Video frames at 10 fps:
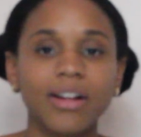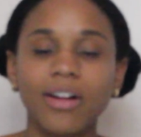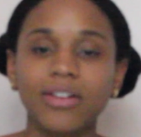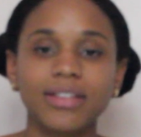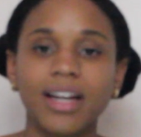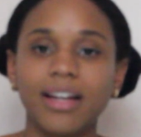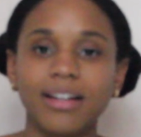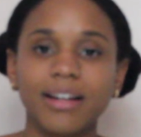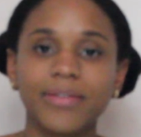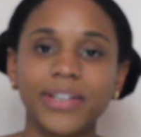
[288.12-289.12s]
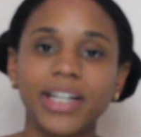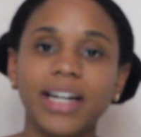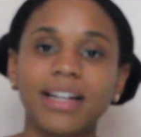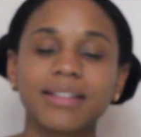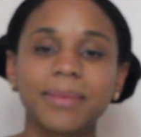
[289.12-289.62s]
all day, every
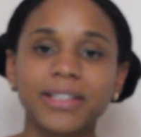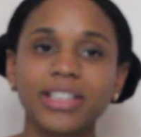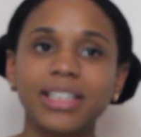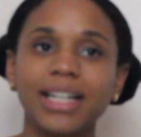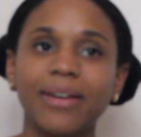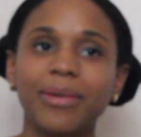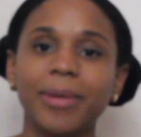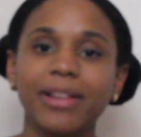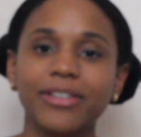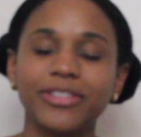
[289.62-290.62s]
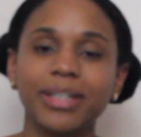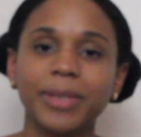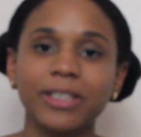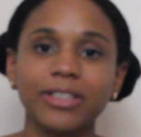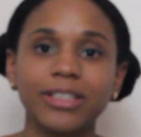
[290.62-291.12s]
day, especially now in my 3rd
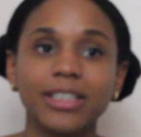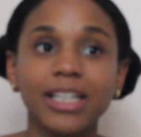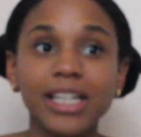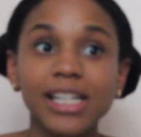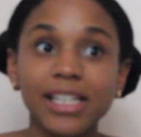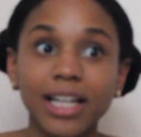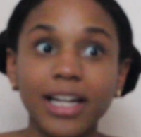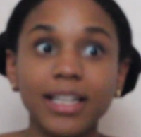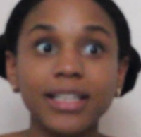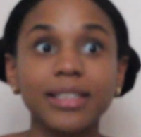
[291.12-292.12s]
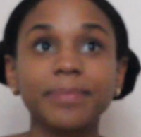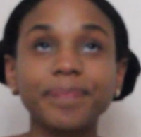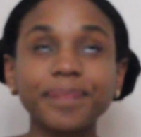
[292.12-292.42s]
trimester. Like,